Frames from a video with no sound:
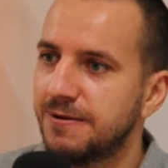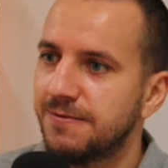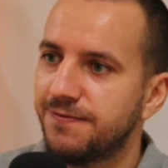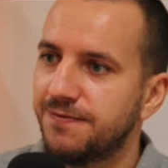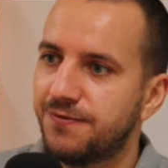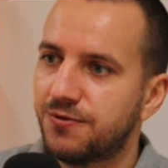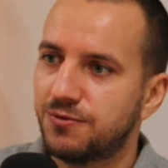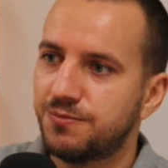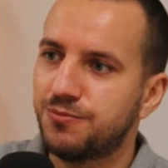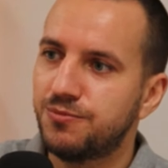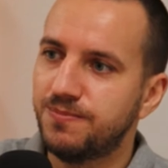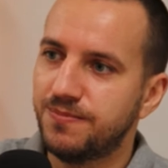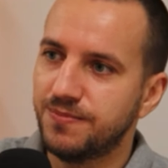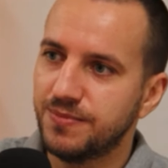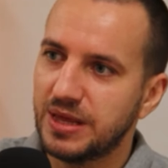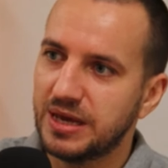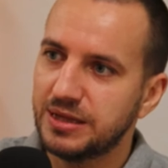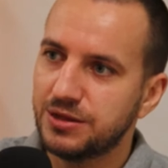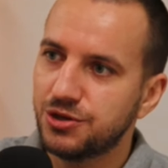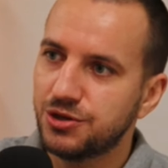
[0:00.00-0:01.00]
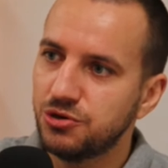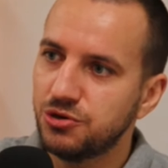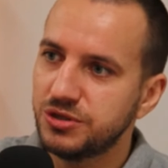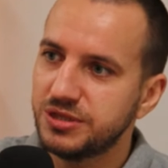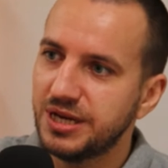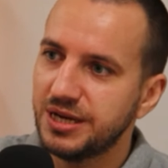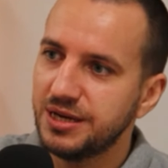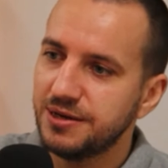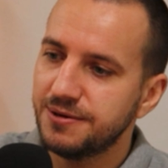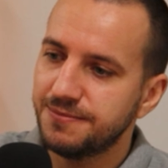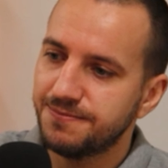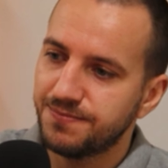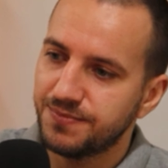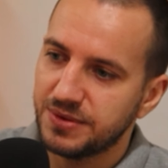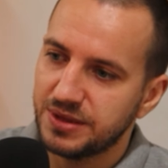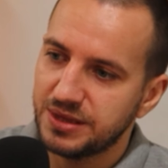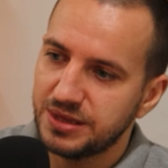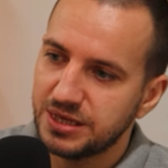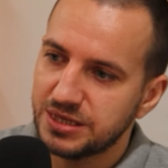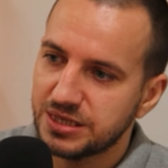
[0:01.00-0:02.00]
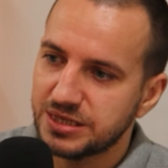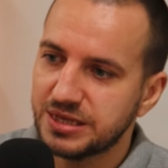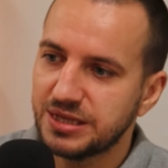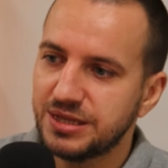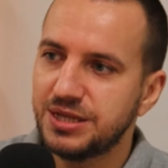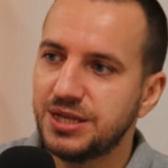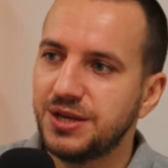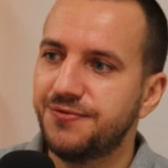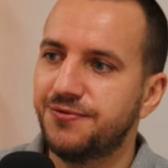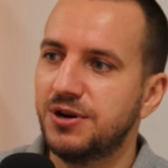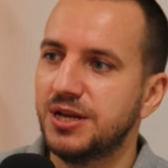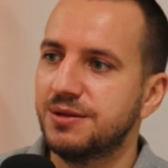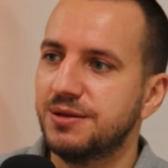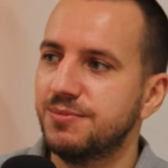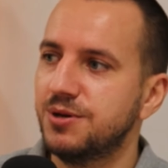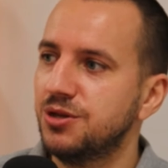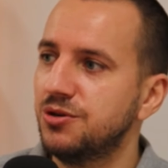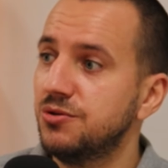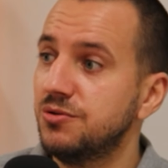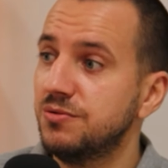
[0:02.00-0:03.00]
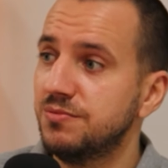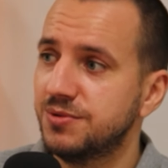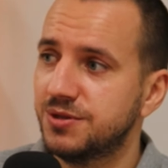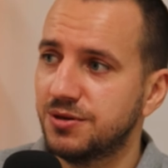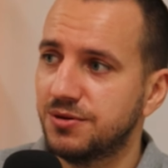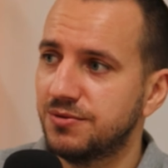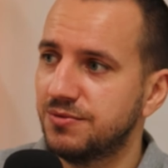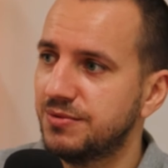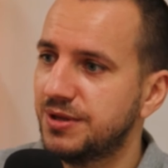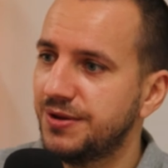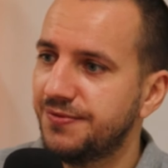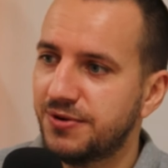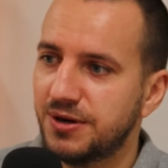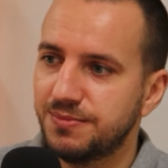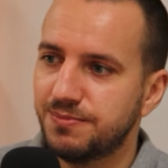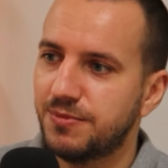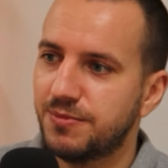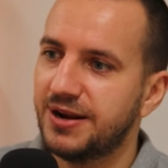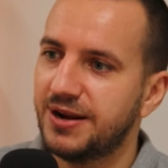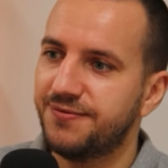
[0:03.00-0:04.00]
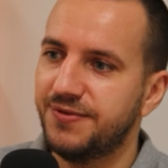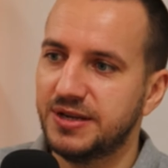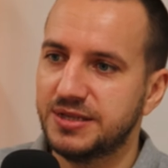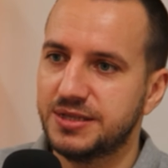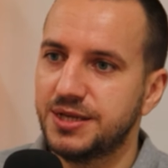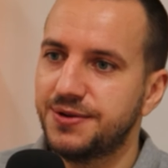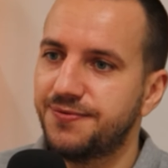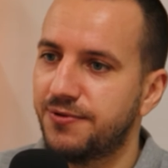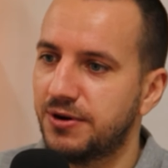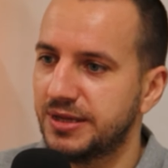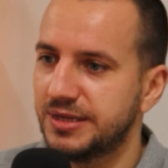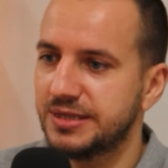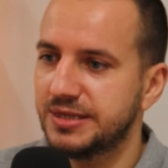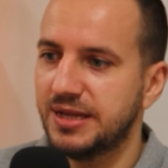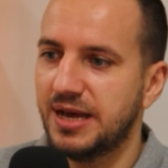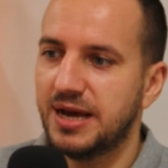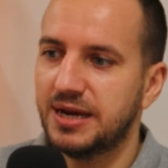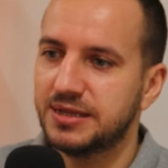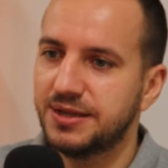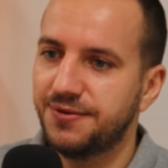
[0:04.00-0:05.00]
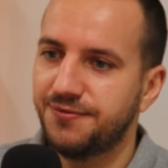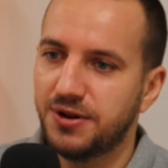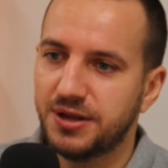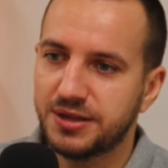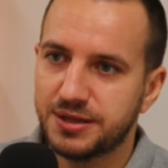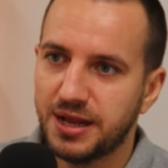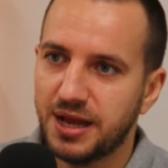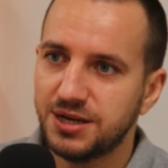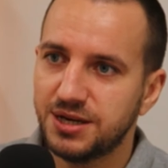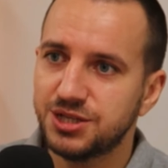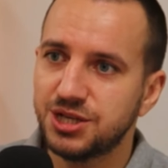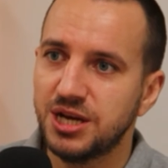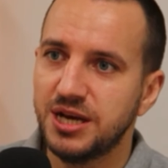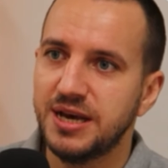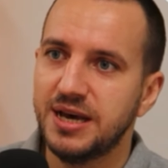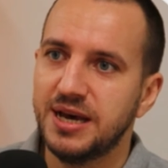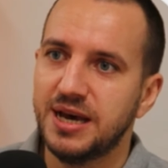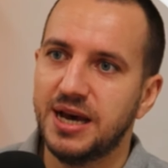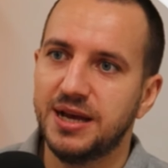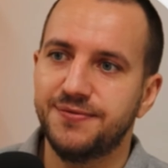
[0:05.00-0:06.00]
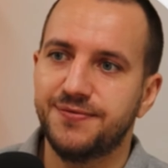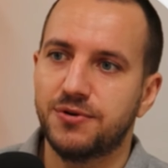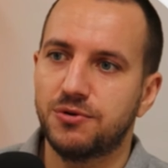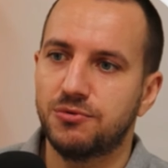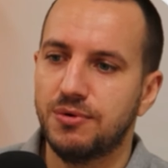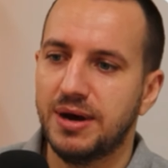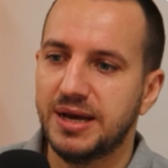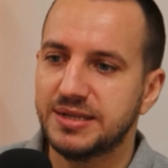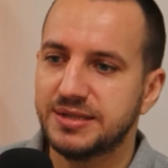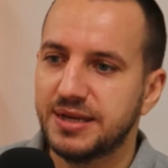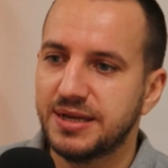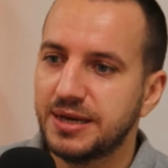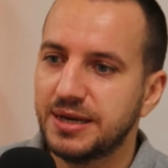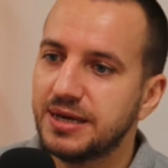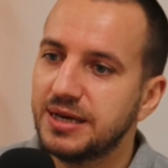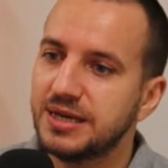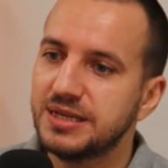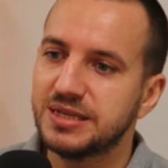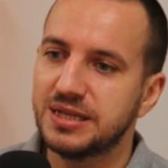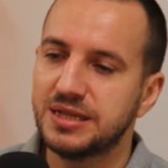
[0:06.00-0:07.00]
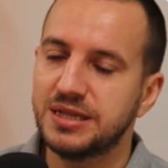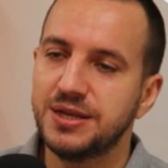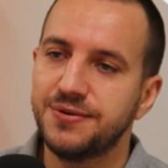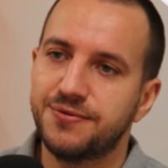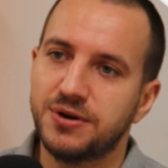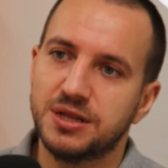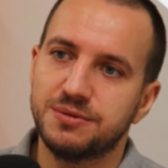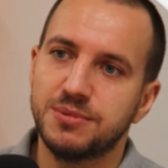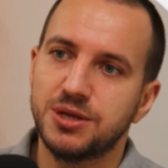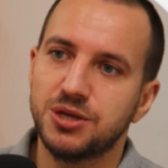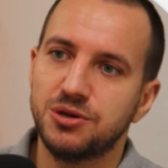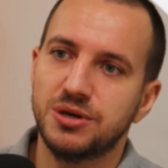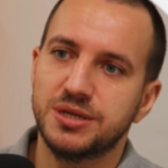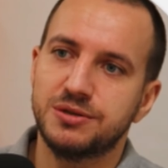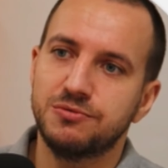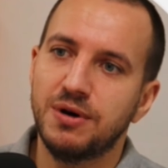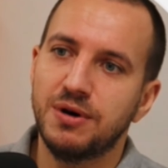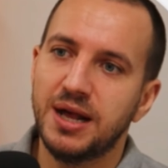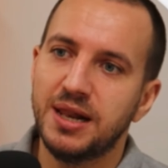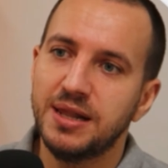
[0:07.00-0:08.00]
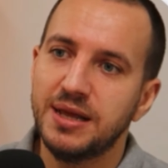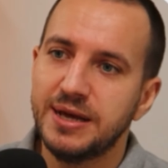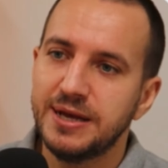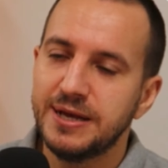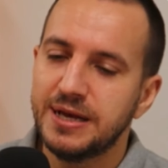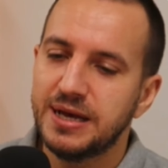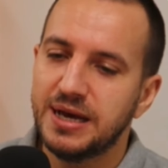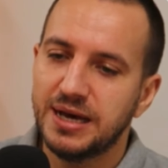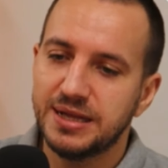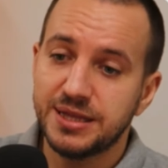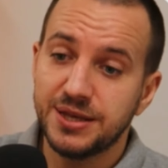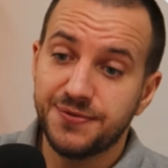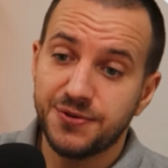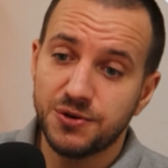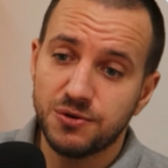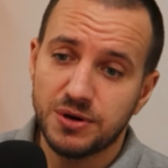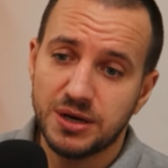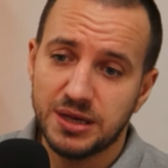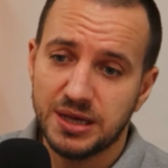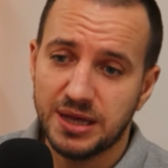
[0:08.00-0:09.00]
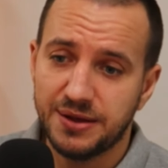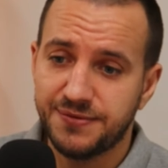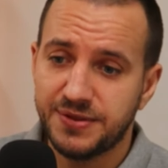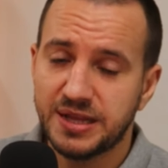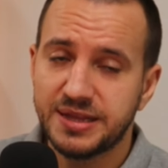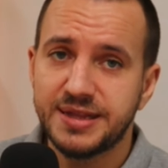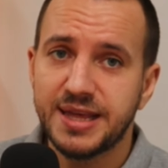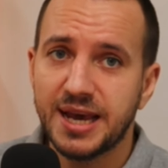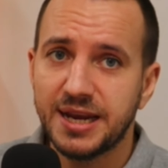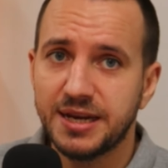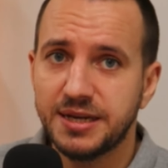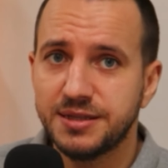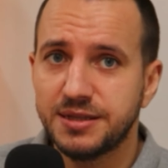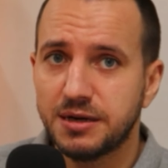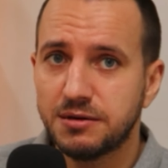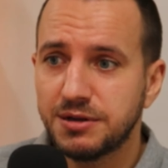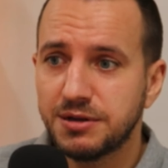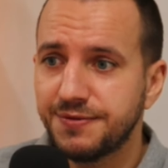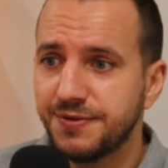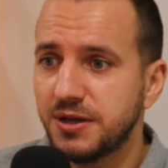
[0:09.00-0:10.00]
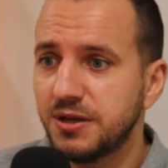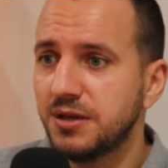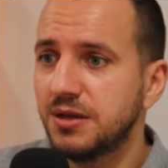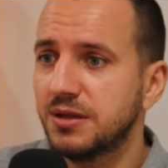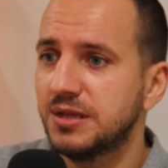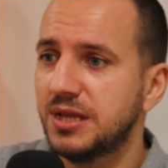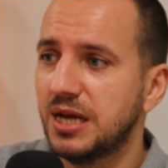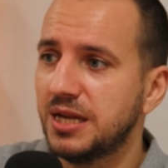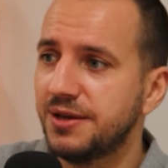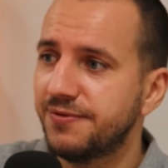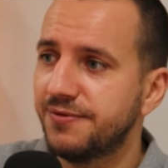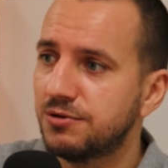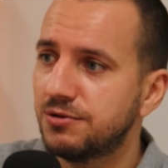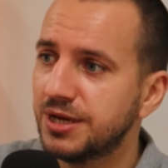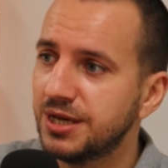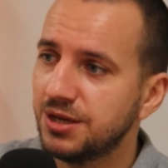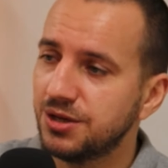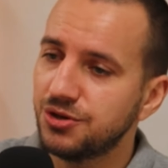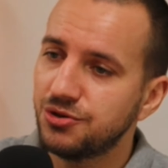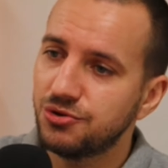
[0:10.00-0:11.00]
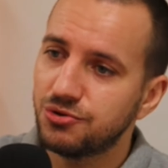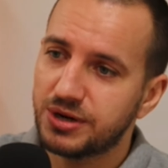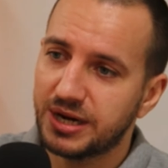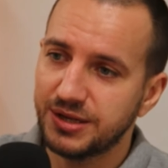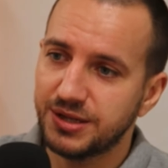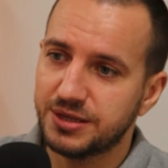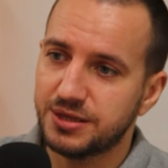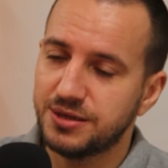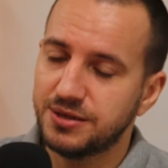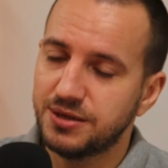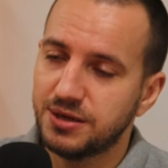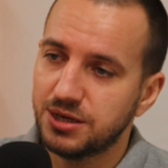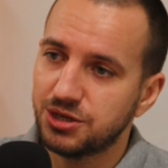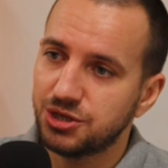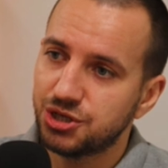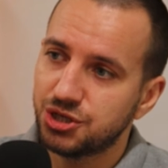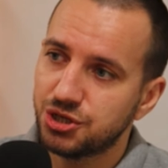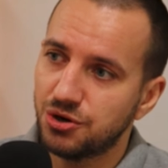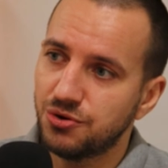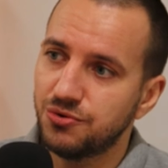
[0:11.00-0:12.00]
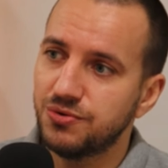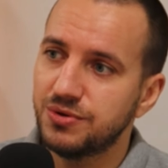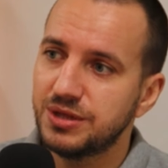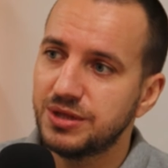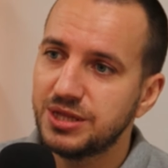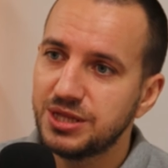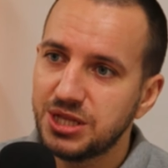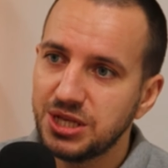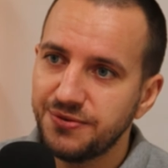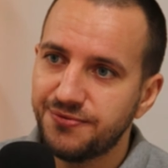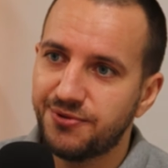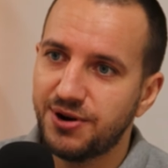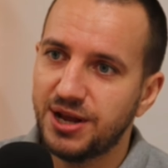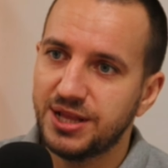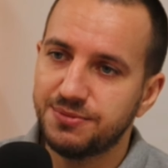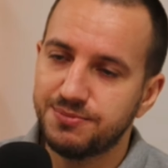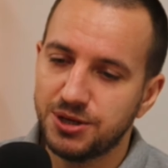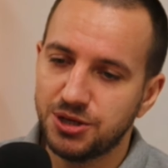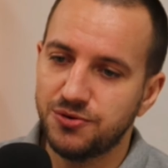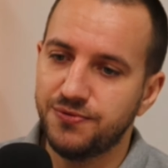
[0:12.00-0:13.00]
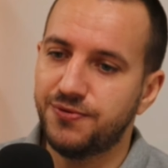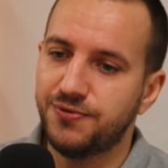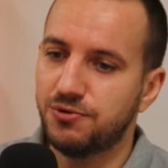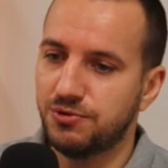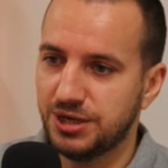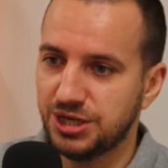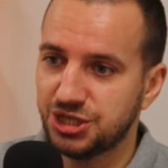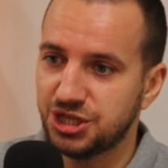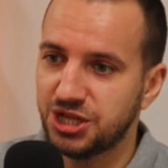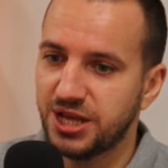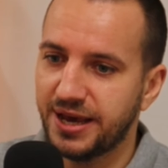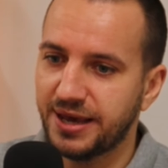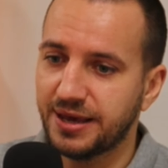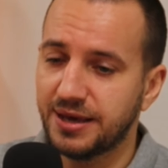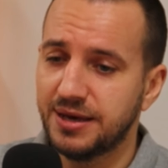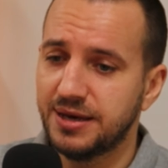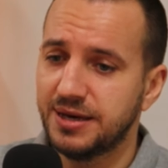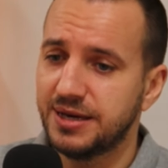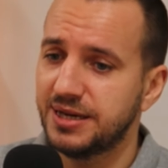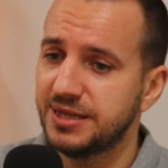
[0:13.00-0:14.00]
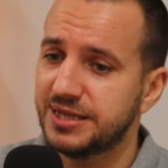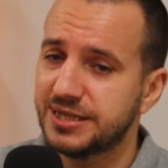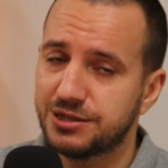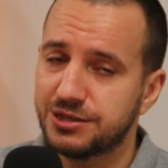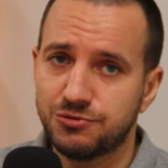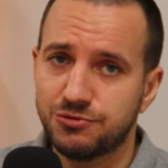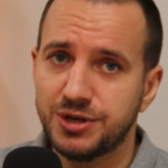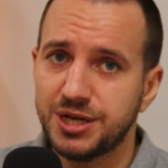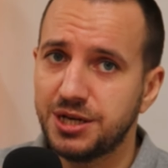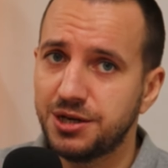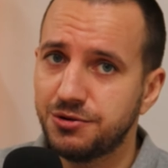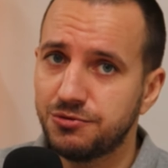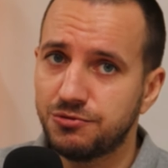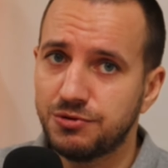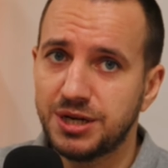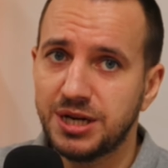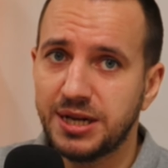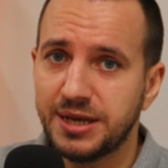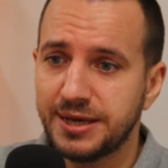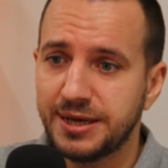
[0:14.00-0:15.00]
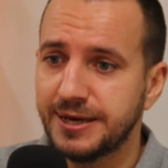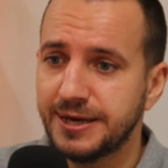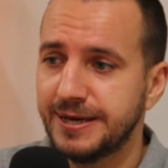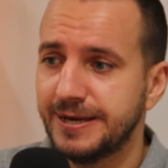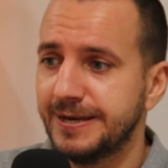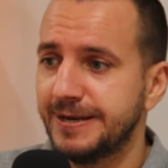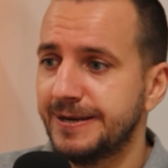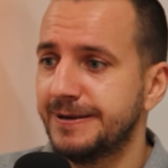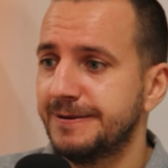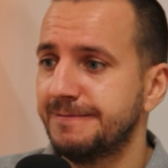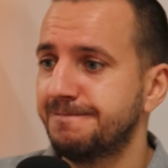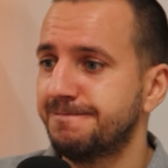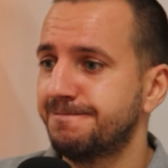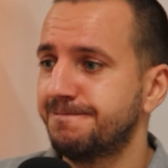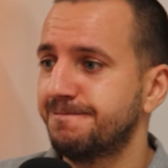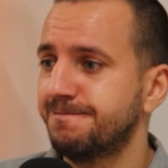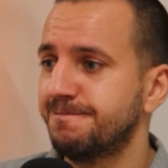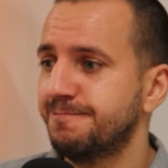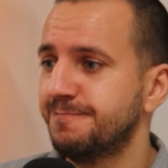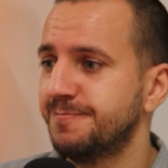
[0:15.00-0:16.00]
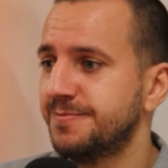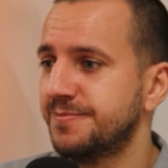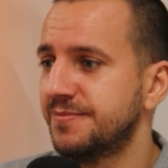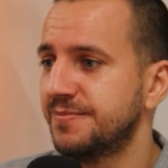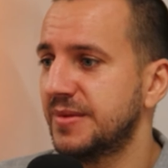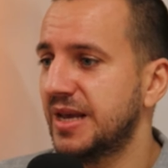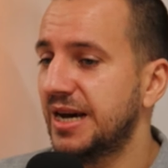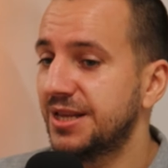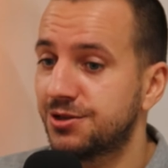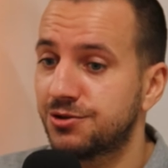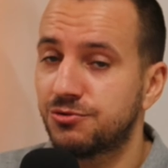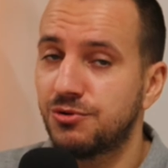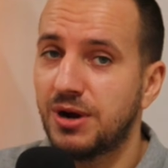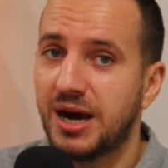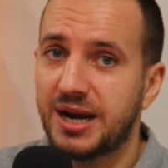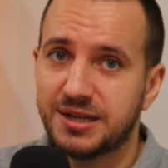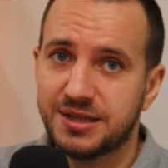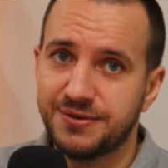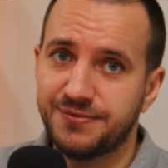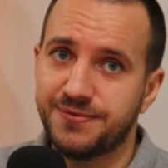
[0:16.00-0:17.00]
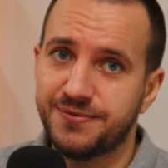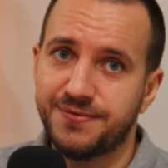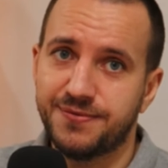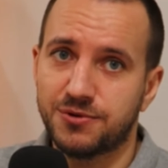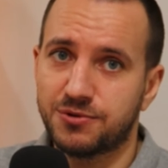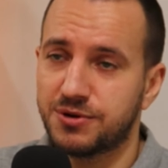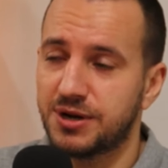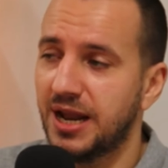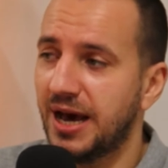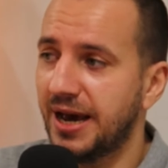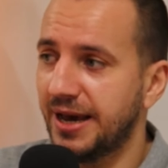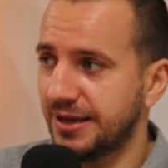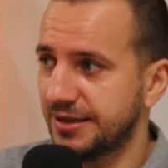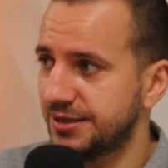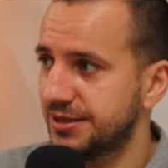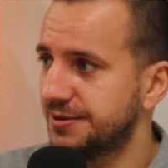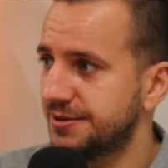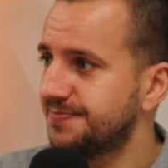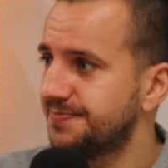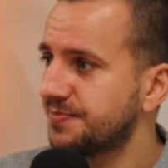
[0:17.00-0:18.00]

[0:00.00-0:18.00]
For Tuesday, this is a different menu, so different breakfast, different snack, different lunch. And for Wednesday is a different menu as well. And if you have the daily delivery, you can show different menu for each day. It is really attractive for clients.